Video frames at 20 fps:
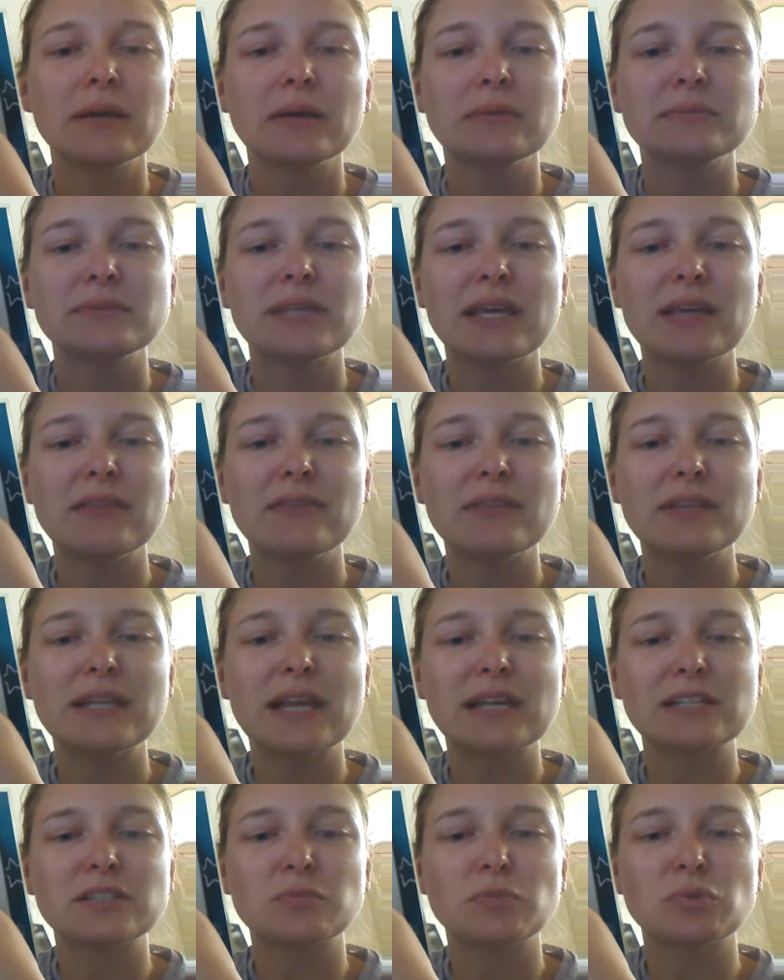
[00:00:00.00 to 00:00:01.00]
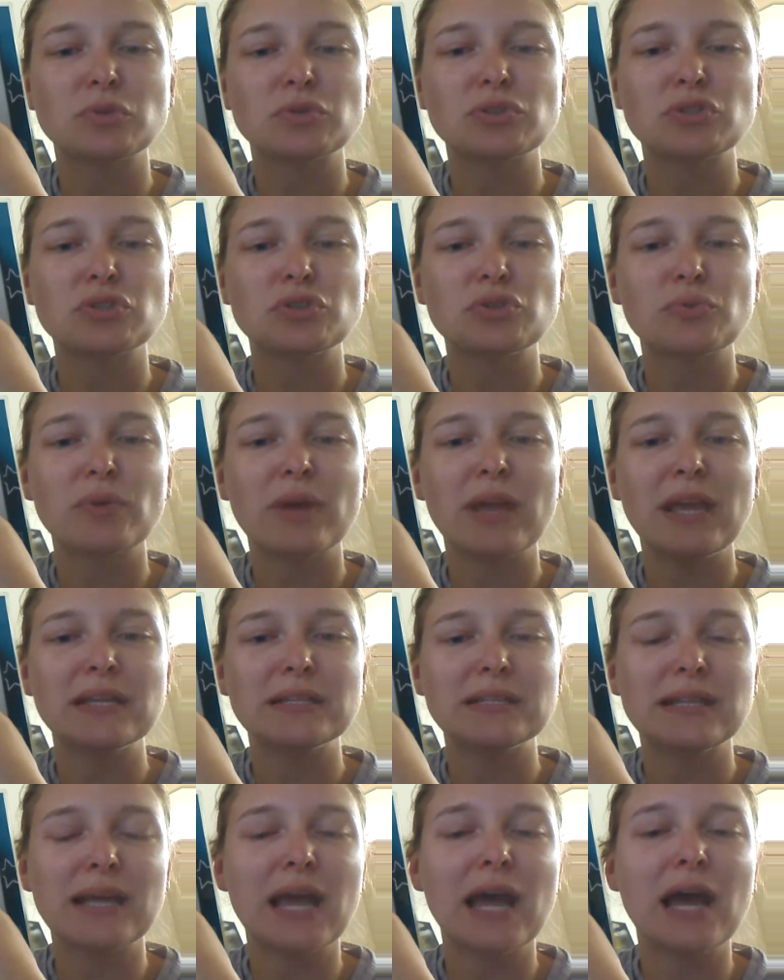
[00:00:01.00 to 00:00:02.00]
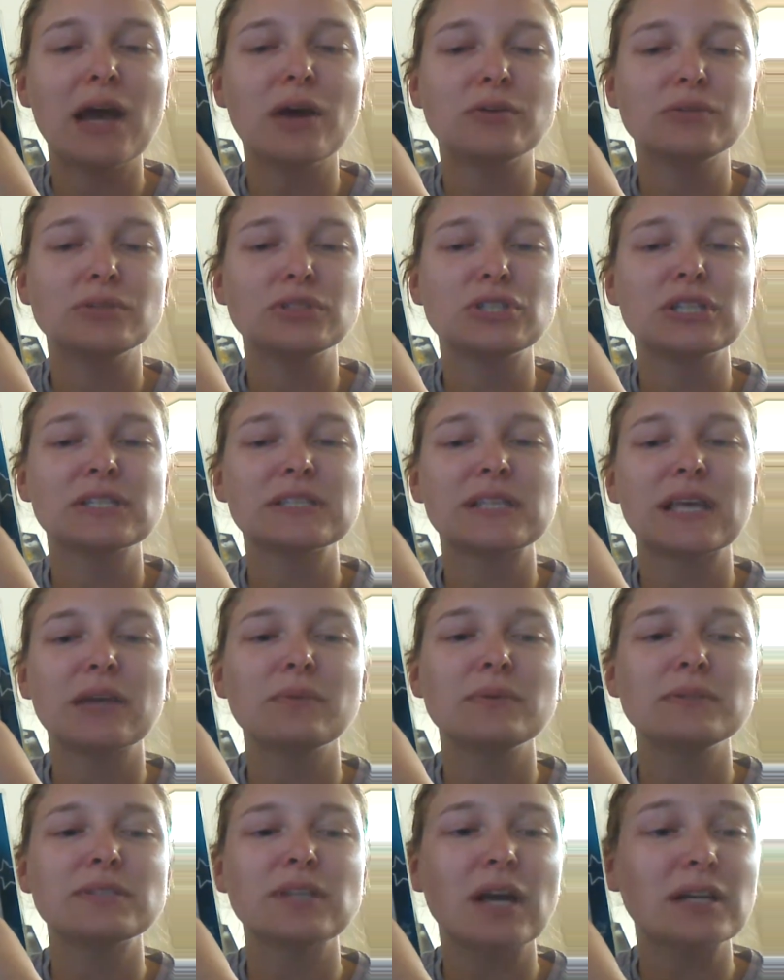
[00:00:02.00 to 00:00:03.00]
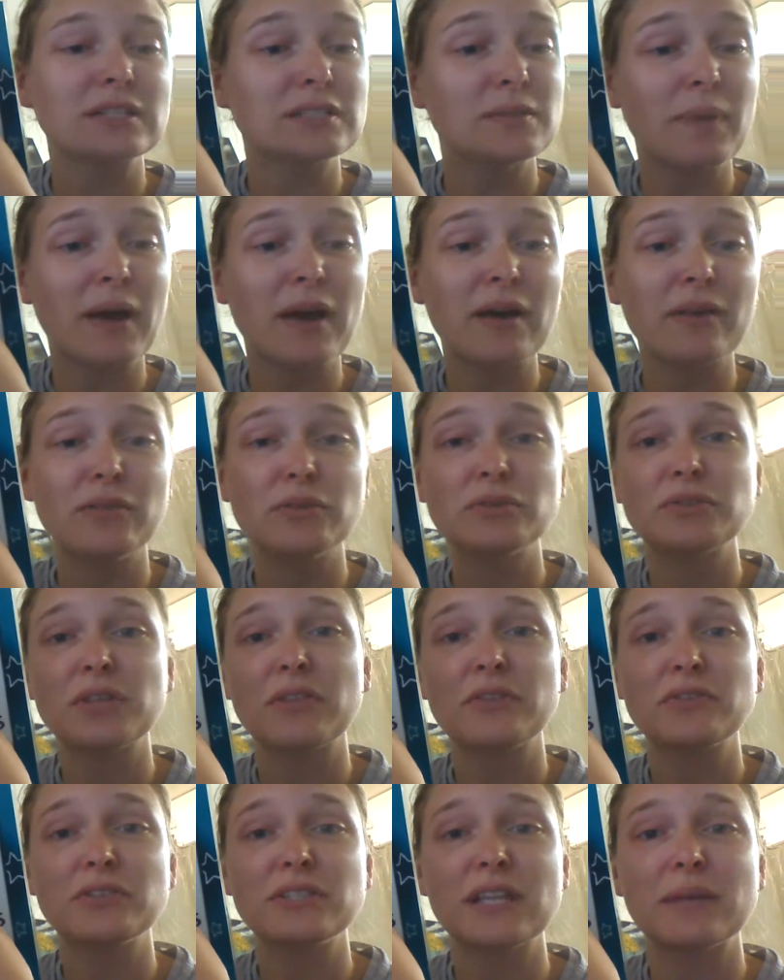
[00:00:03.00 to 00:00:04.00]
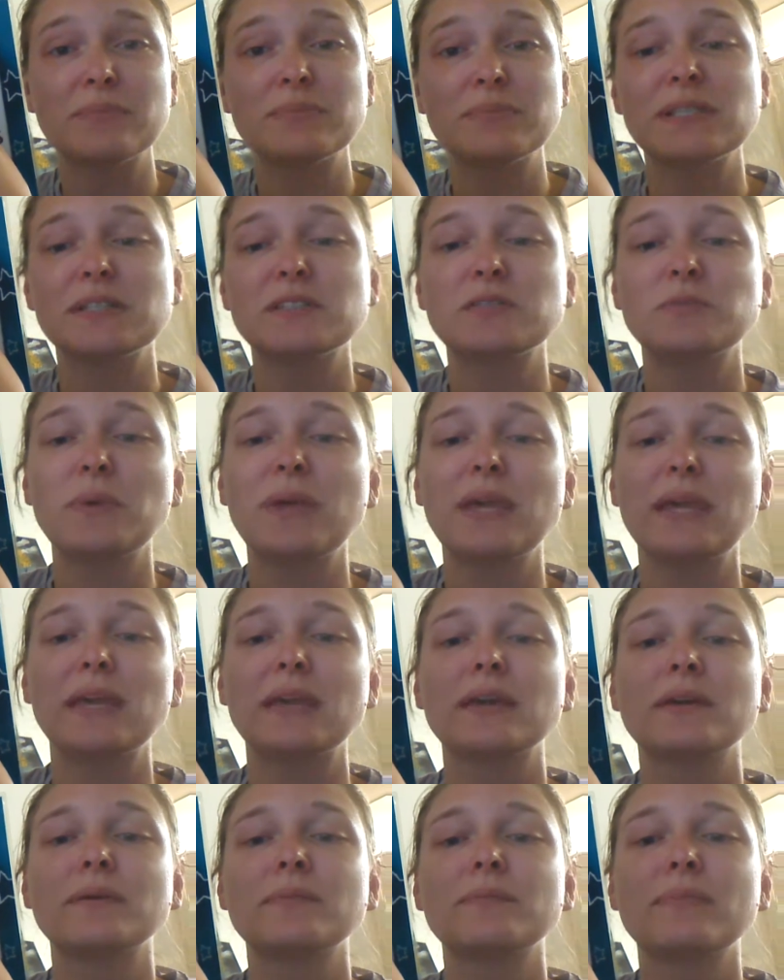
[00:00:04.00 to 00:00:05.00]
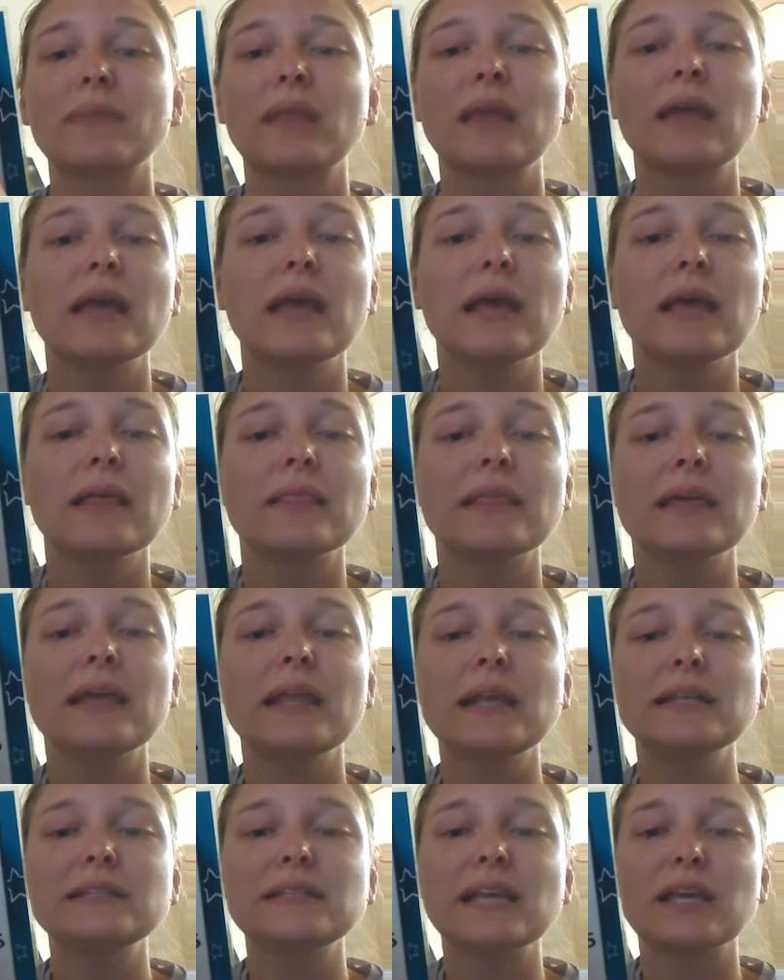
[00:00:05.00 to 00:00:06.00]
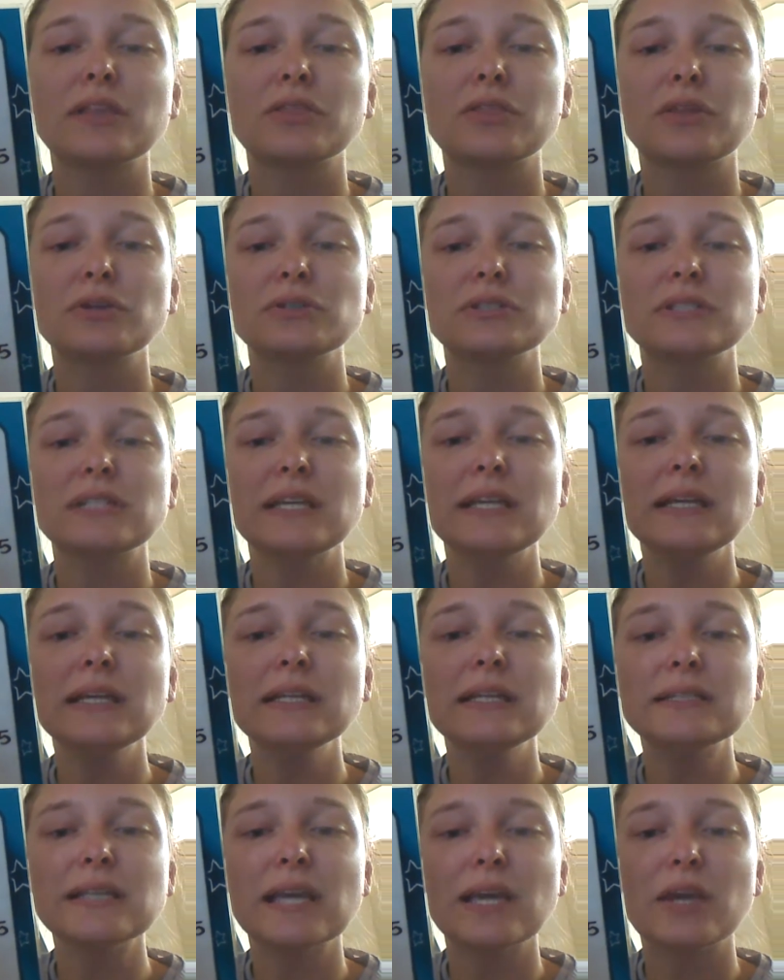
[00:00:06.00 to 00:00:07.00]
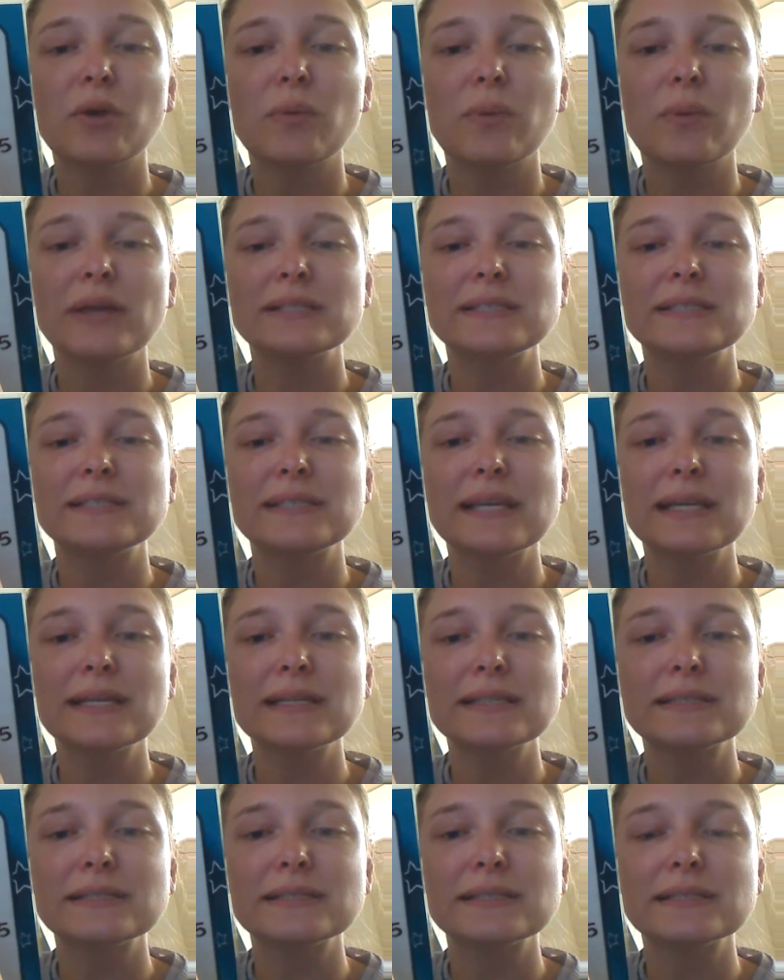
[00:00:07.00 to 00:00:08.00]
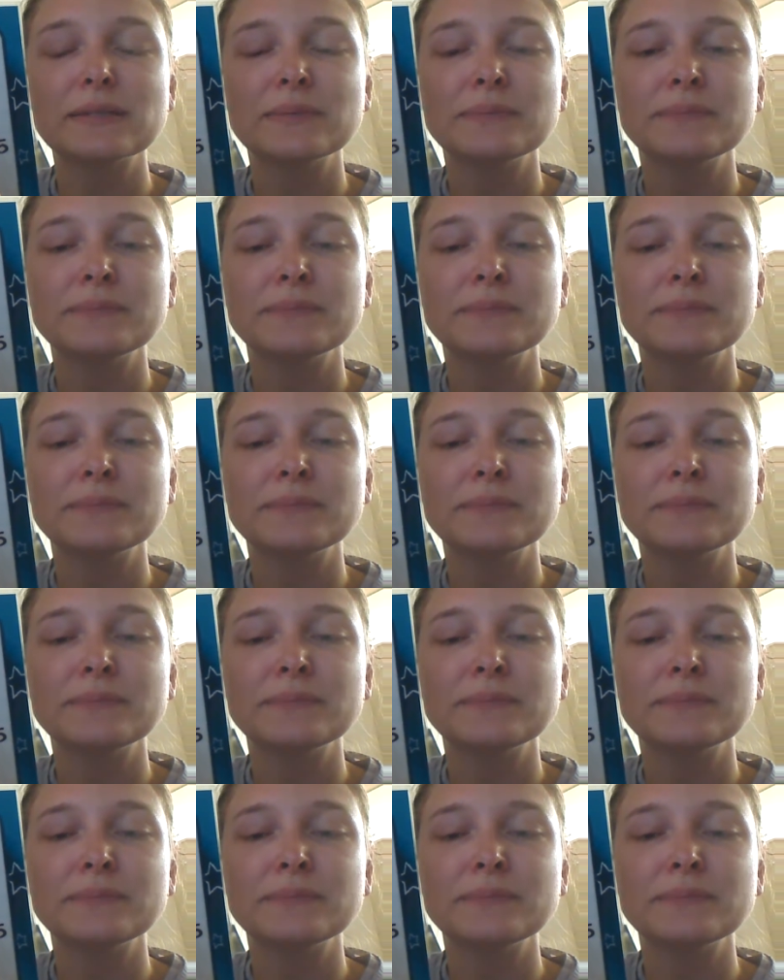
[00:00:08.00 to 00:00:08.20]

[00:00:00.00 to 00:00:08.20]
Taking the decimal straight down, just like we talked about in those other steps this week. Then I take 13, take away 6.